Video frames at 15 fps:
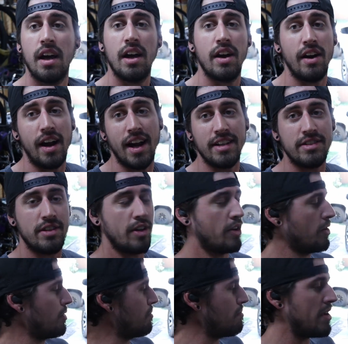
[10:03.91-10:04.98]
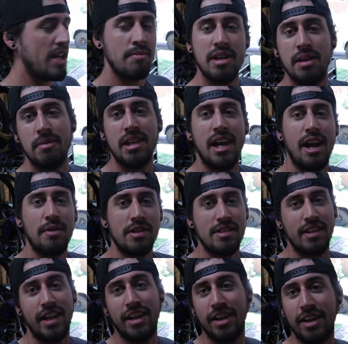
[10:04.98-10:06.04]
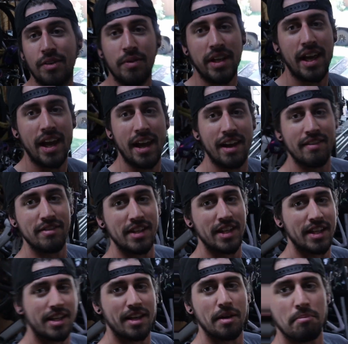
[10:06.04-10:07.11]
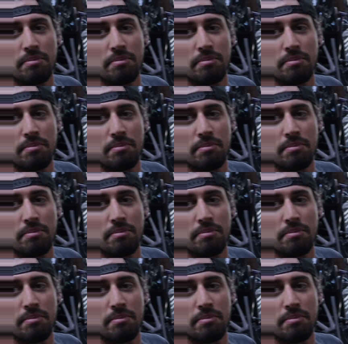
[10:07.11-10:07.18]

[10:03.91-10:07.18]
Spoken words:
Alright, so many hours later, we have the